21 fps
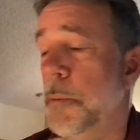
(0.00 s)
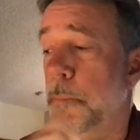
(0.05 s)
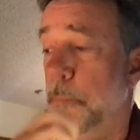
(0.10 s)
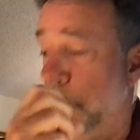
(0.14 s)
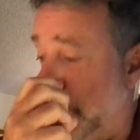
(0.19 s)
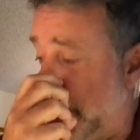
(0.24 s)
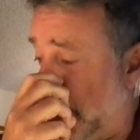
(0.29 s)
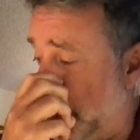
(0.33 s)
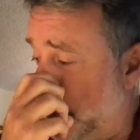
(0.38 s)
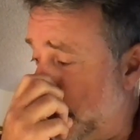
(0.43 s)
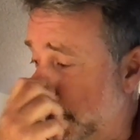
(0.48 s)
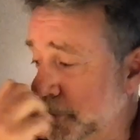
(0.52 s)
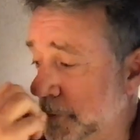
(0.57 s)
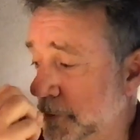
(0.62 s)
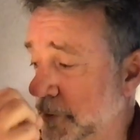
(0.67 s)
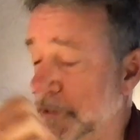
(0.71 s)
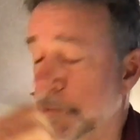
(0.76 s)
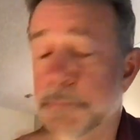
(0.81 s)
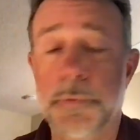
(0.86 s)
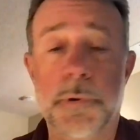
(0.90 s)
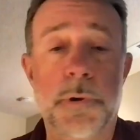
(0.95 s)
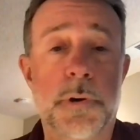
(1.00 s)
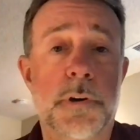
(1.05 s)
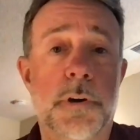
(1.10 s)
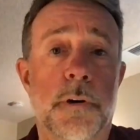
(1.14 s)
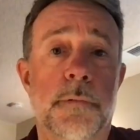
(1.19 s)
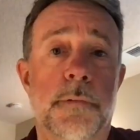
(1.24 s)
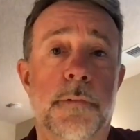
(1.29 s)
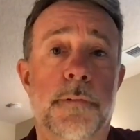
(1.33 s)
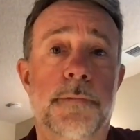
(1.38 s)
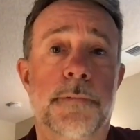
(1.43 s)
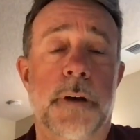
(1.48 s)
But I wrote this book
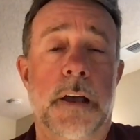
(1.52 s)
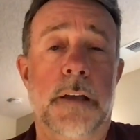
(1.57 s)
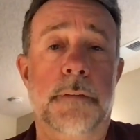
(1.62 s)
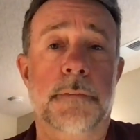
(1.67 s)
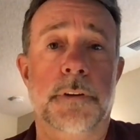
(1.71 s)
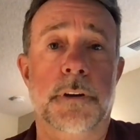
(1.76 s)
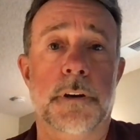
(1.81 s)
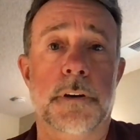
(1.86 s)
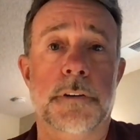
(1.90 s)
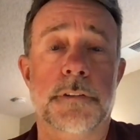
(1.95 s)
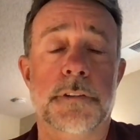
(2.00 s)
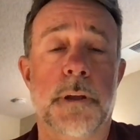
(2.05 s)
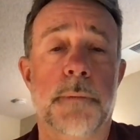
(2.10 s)
over 5 years.